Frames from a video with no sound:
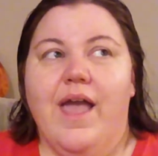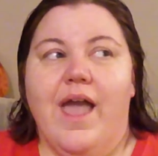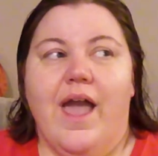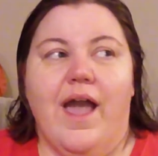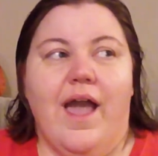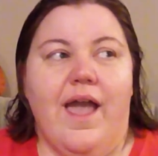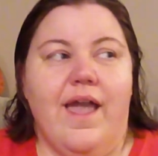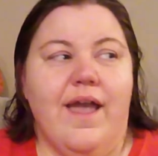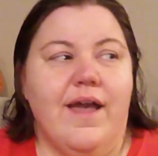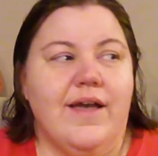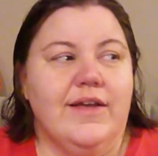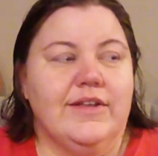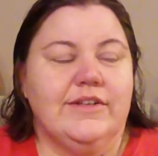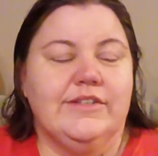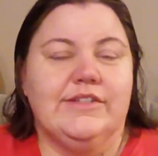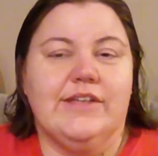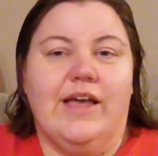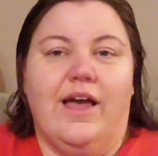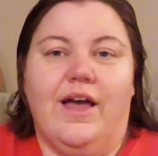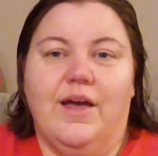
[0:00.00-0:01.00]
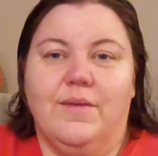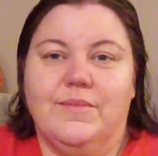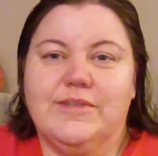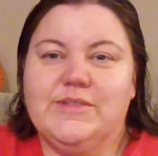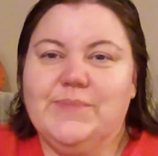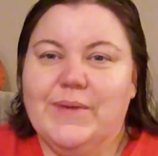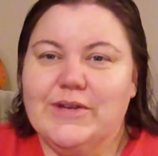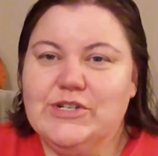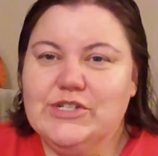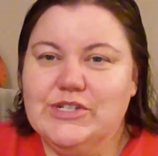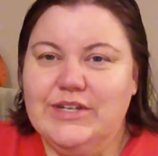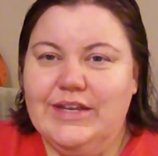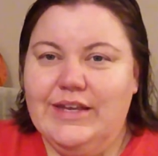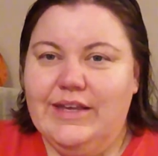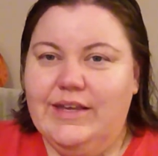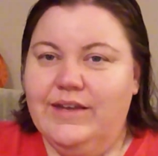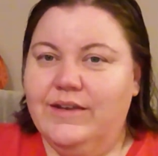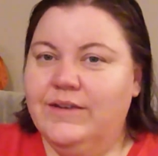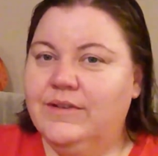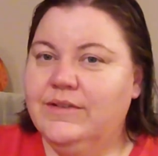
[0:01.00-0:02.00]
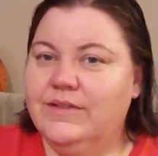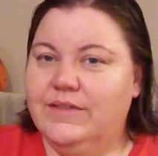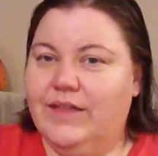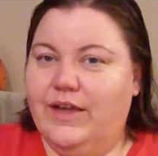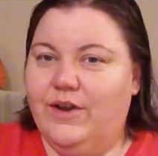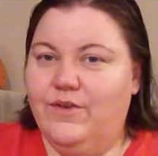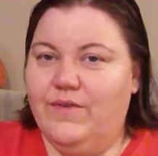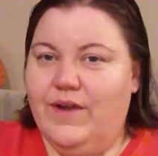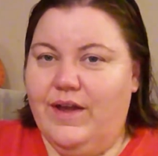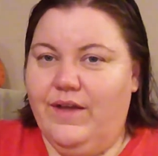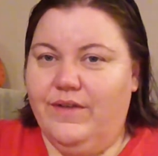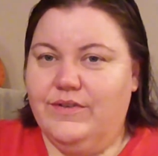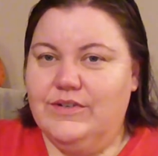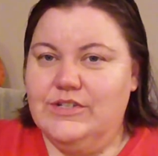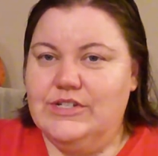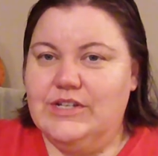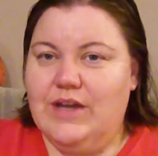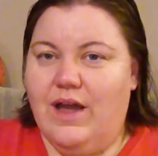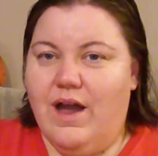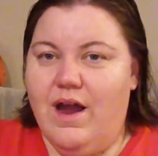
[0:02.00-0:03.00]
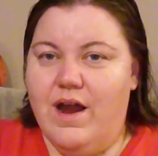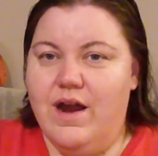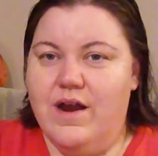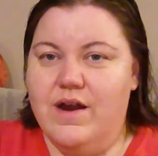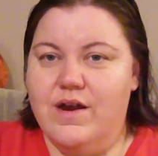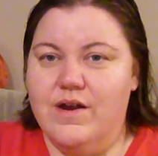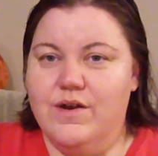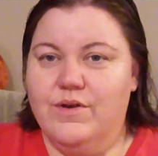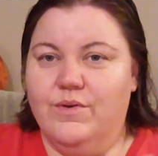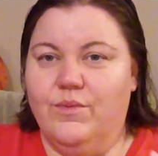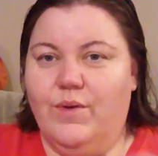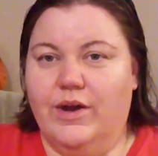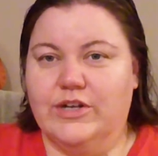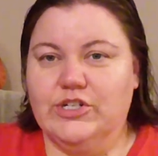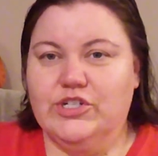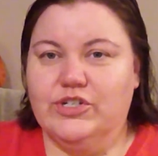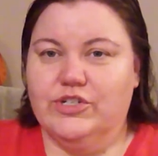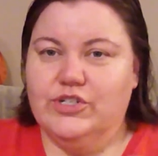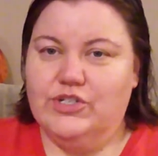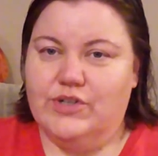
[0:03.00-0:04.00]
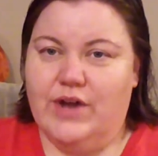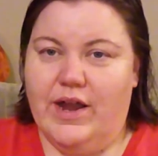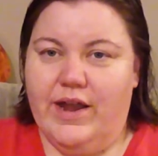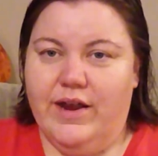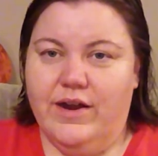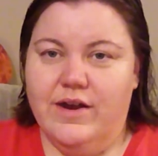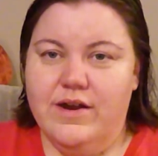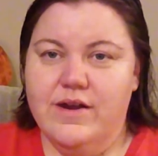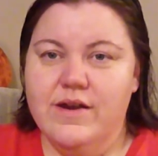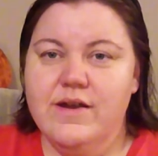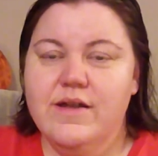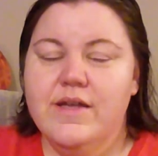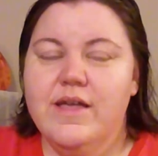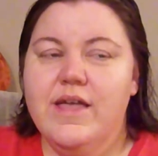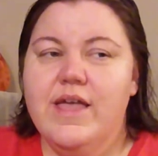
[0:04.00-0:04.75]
and especially like around our washer and dryer